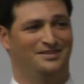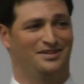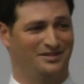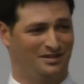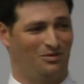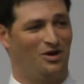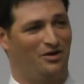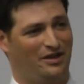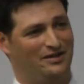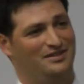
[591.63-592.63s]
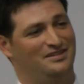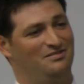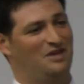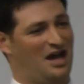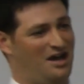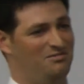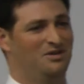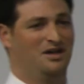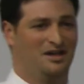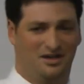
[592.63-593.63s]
As long as they were all there at the same time,